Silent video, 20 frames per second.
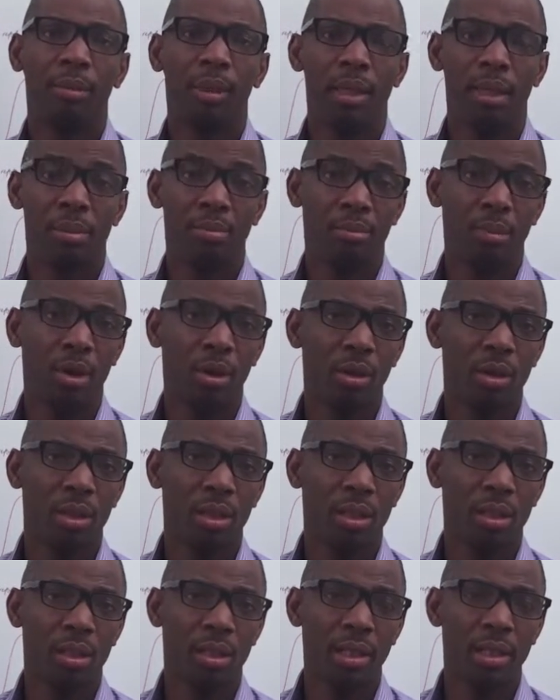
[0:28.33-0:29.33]

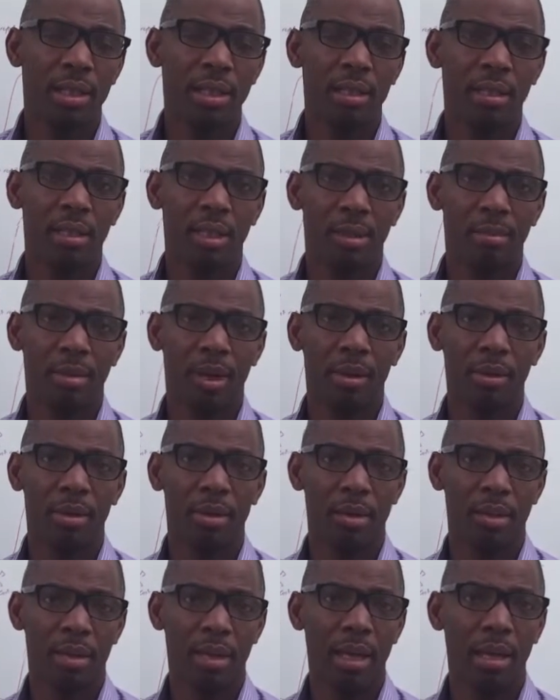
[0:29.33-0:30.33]
in detail about the
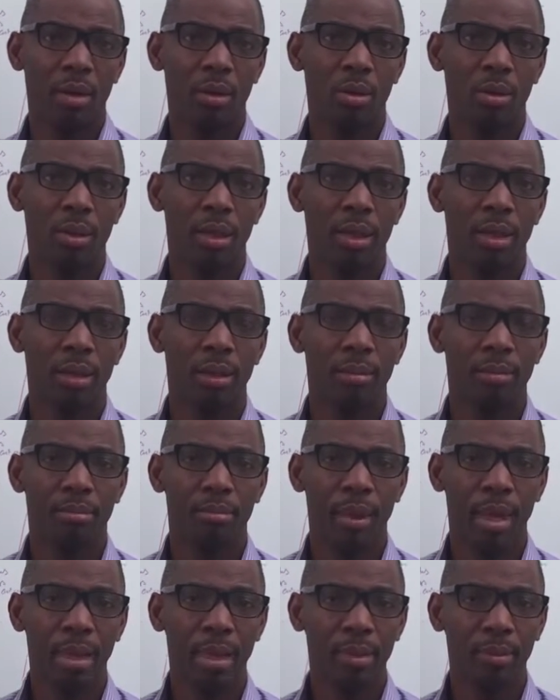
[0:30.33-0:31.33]
stakeholder
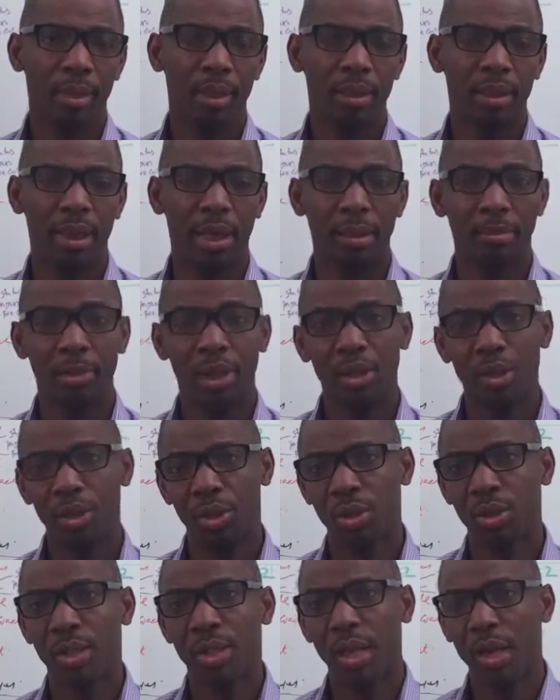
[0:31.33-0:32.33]
management, I
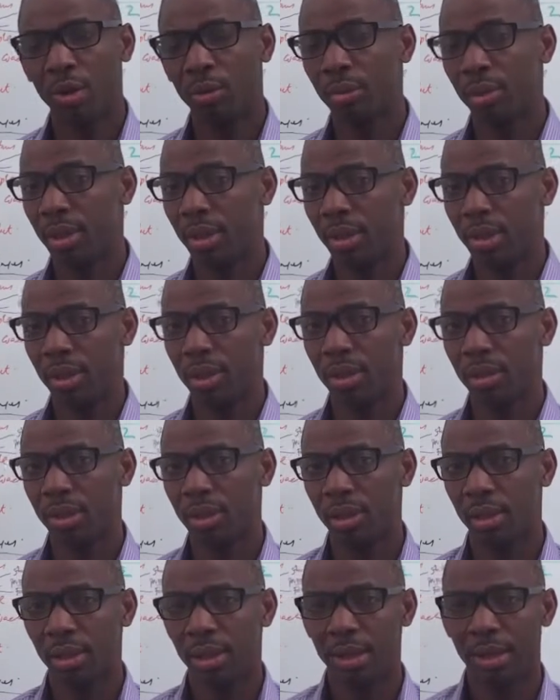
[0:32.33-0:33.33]
mentioned that I'll be
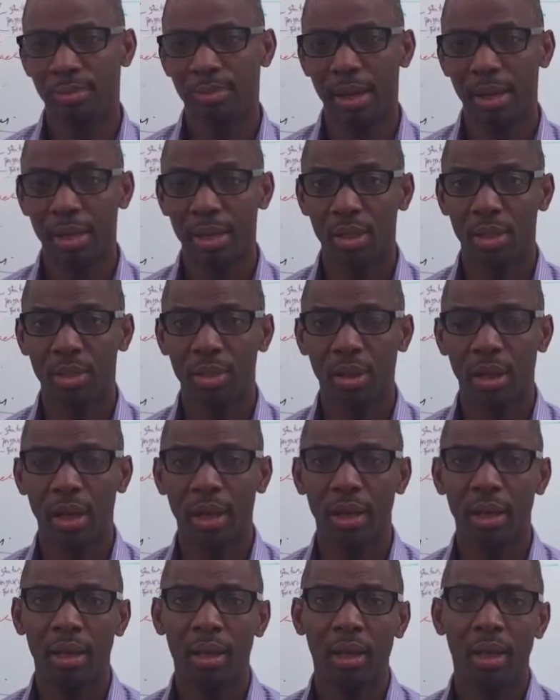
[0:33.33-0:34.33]
discussing this particular
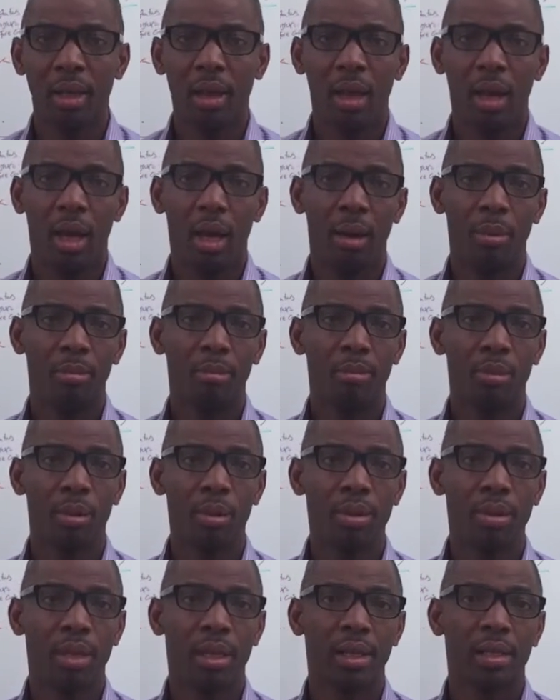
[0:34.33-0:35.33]

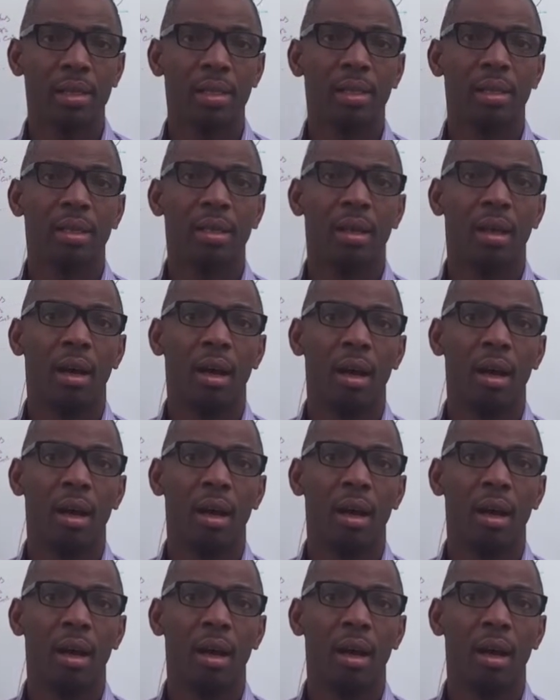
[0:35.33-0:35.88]
process